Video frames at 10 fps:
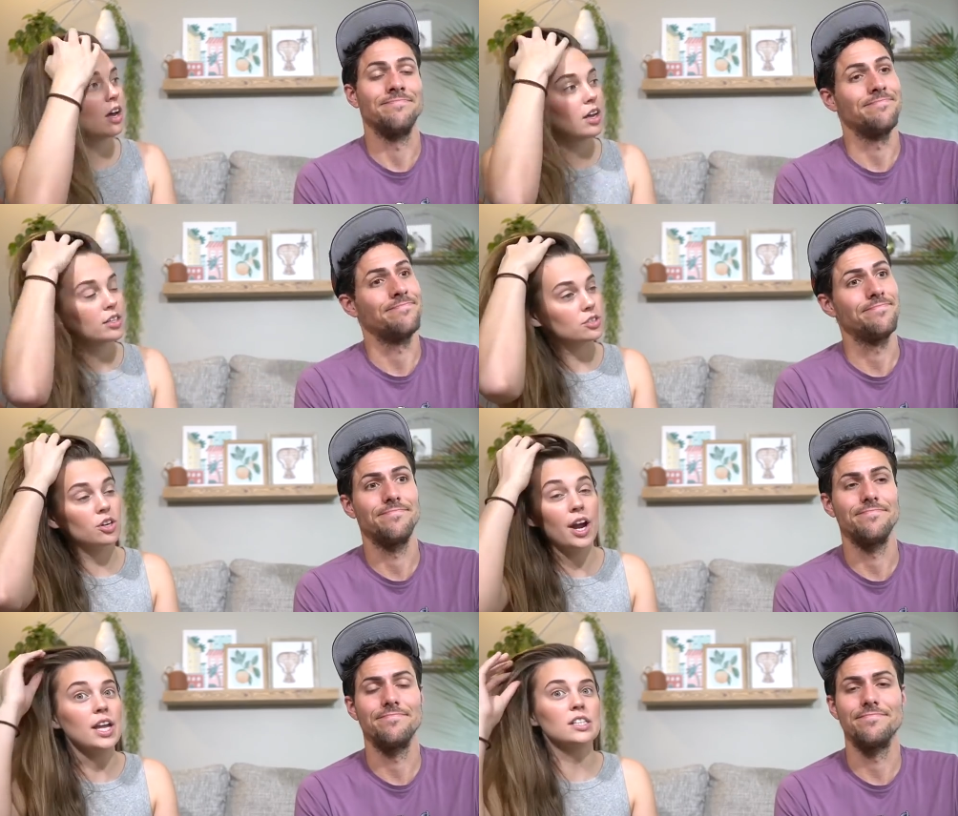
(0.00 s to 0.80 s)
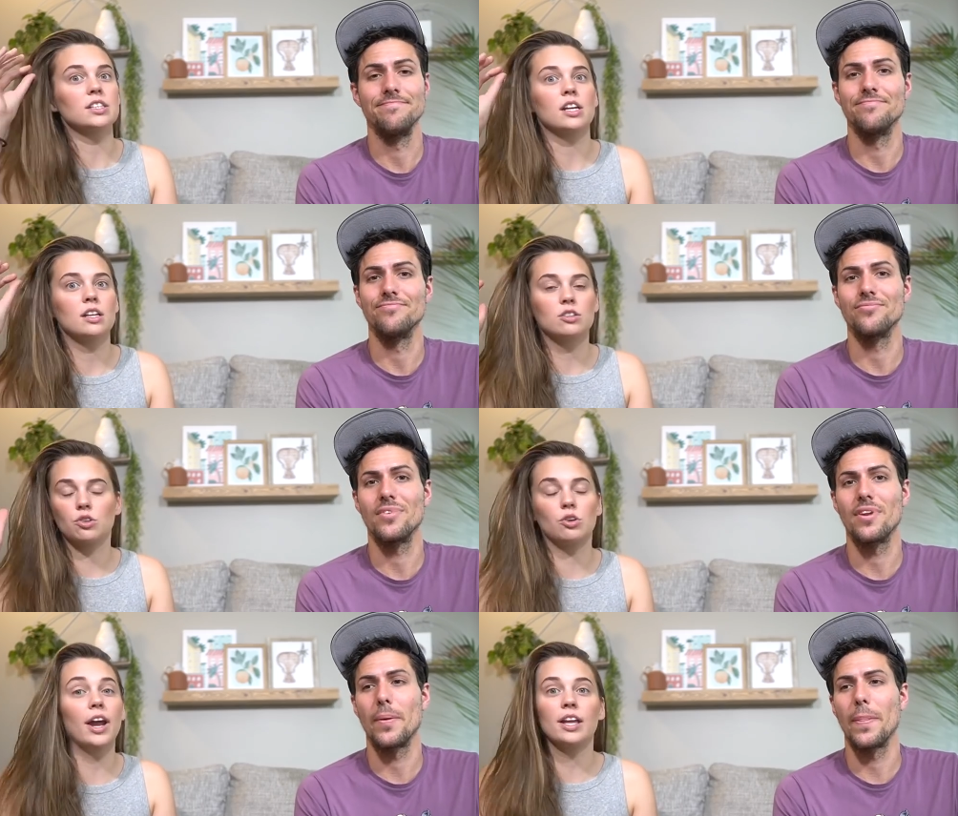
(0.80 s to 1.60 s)
Speaker 1: It's crazy. It's
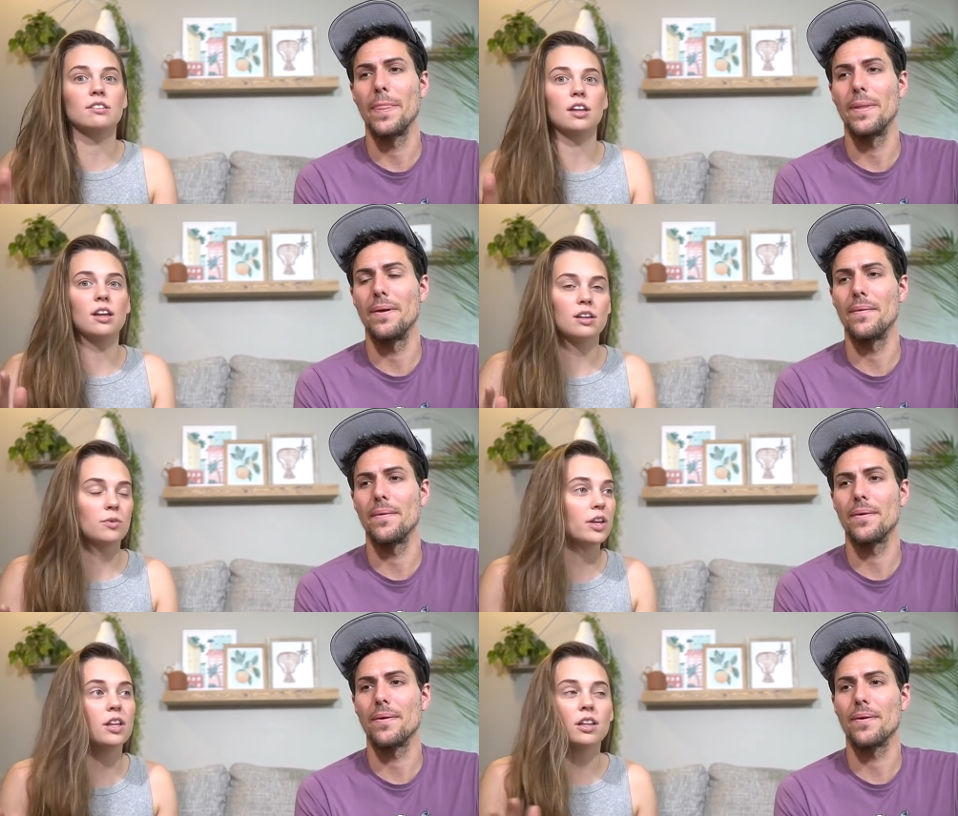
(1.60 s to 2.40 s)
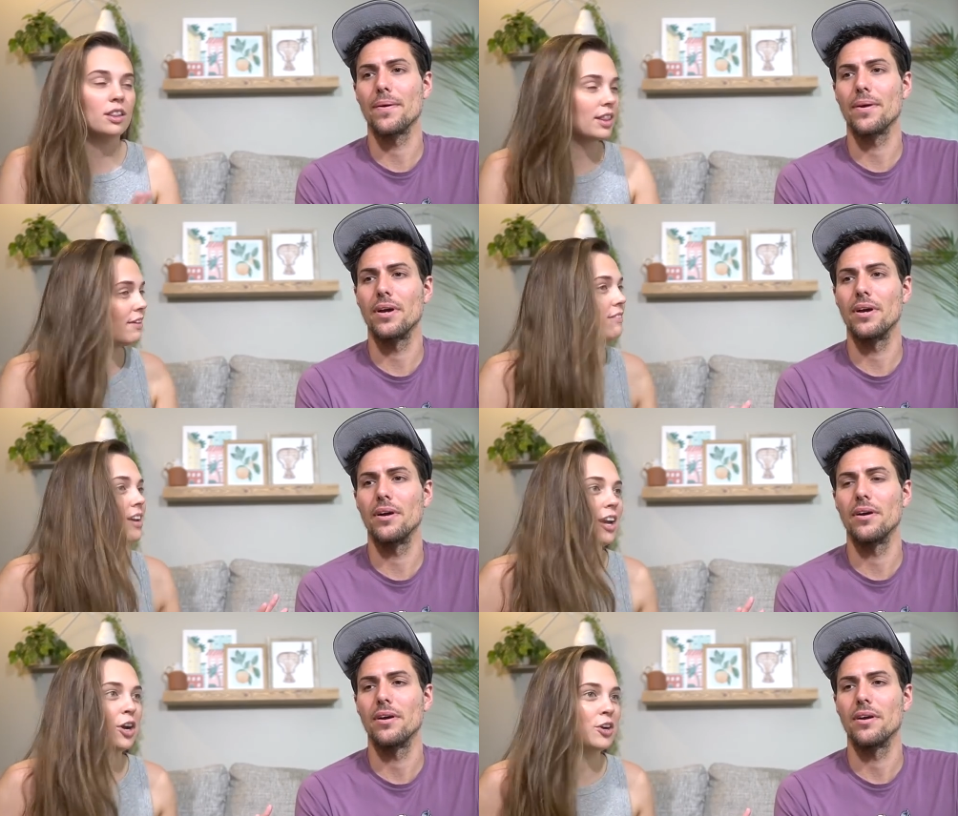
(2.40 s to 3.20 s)
crazy. We are living
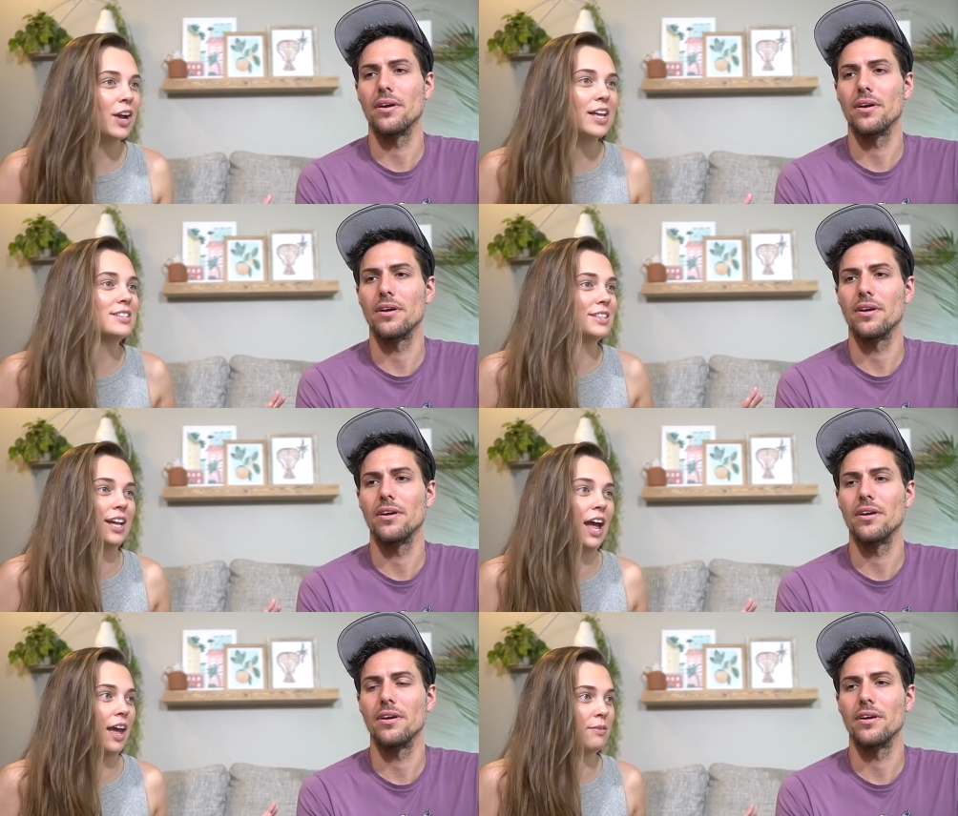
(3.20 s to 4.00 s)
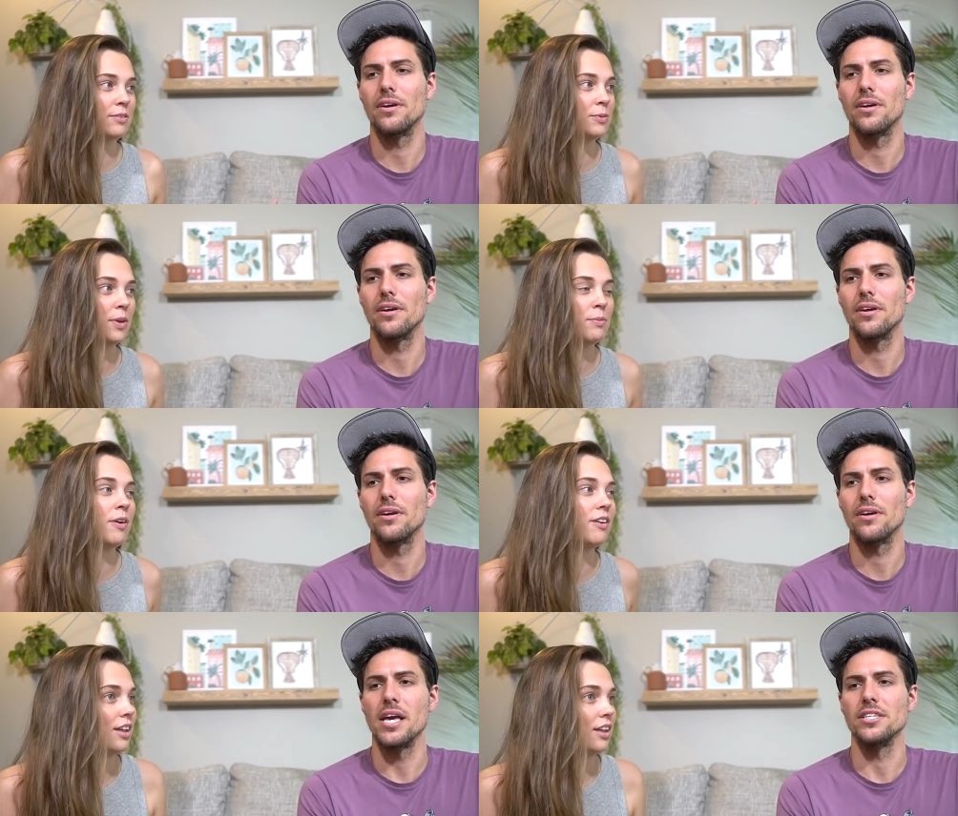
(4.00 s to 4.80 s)
in crazy times,
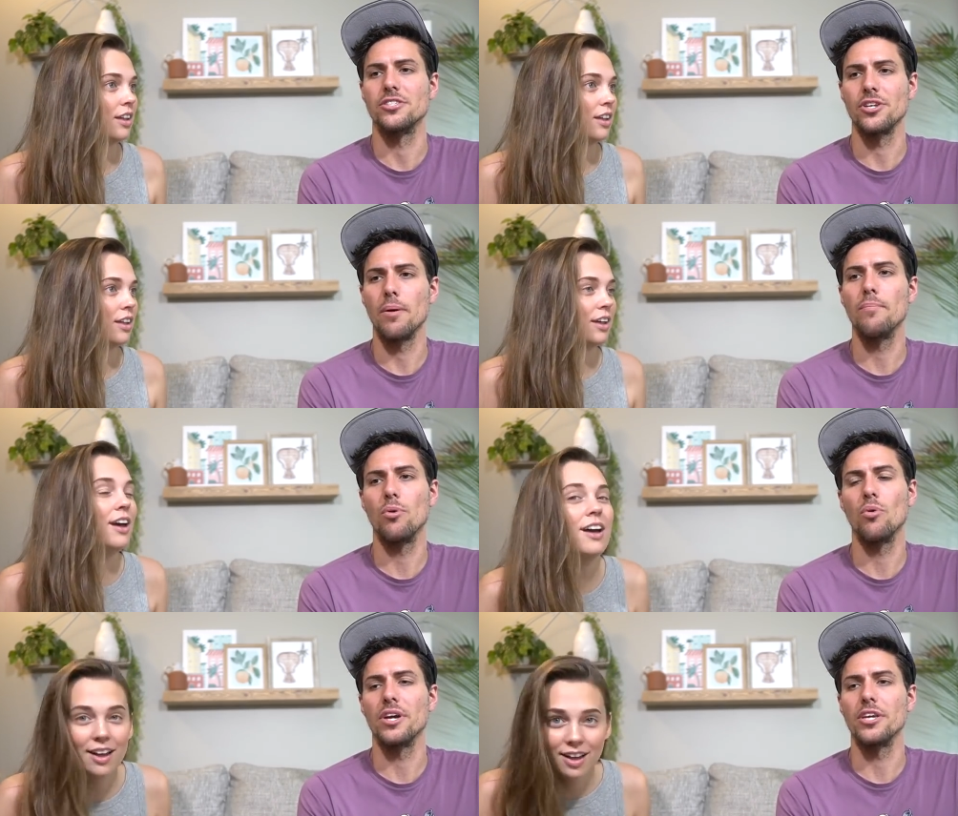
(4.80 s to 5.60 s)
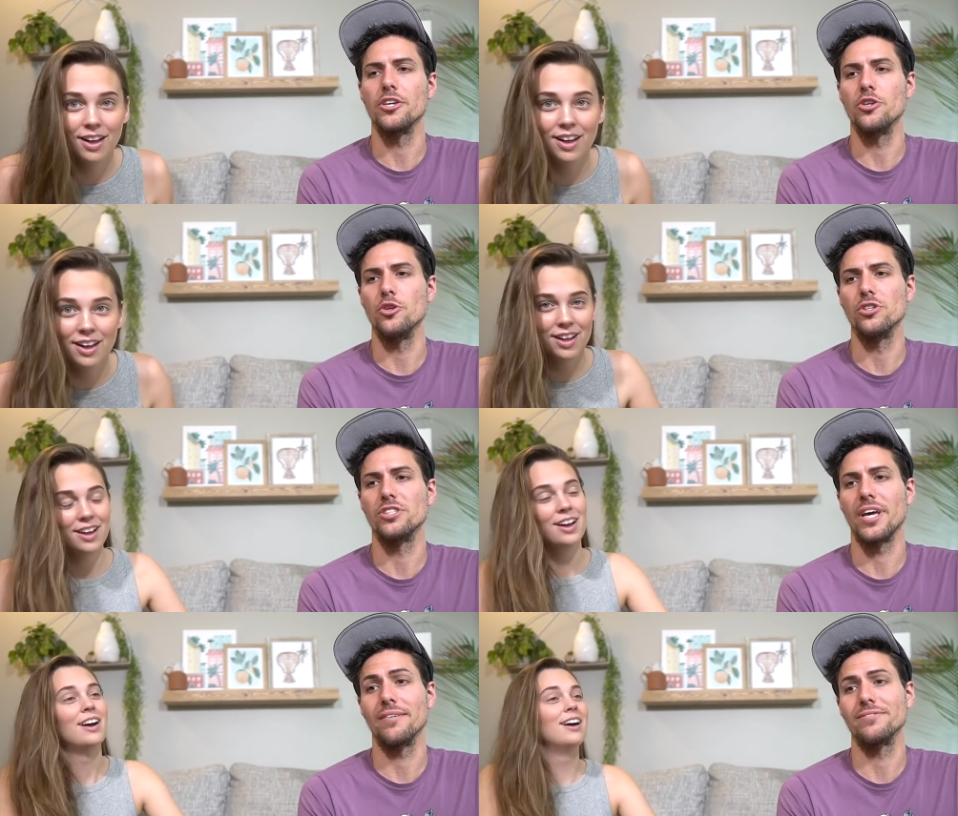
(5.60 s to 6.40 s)
people.
Speaker 2: At some point, you just
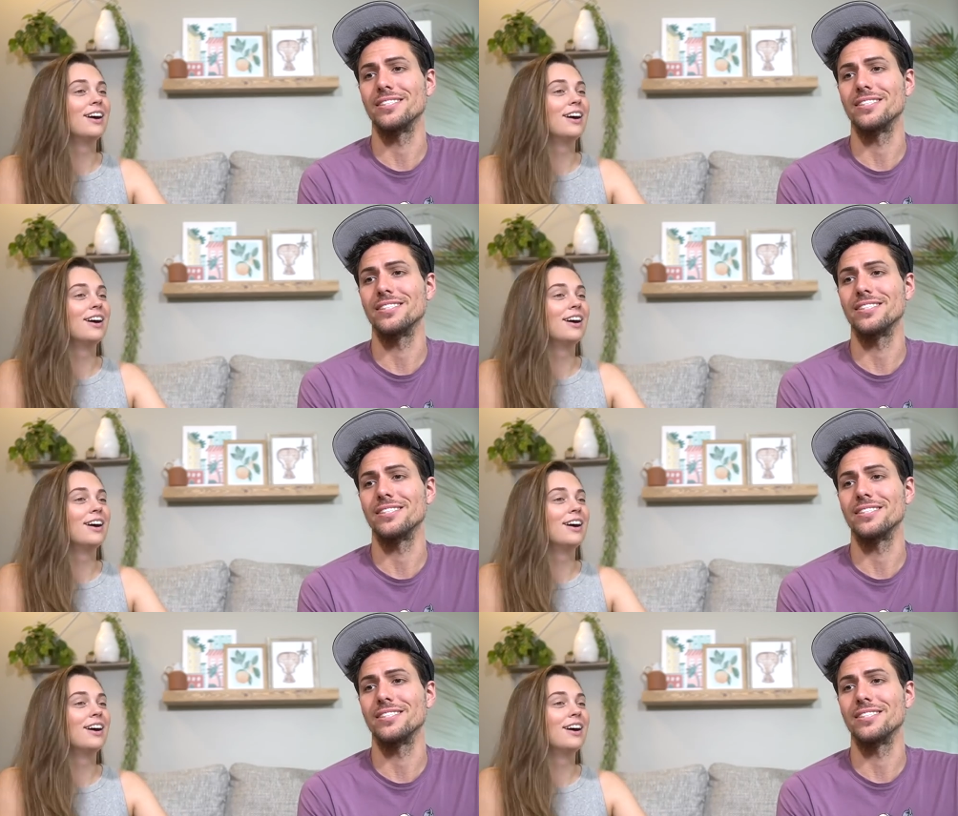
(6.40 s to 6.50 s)
have to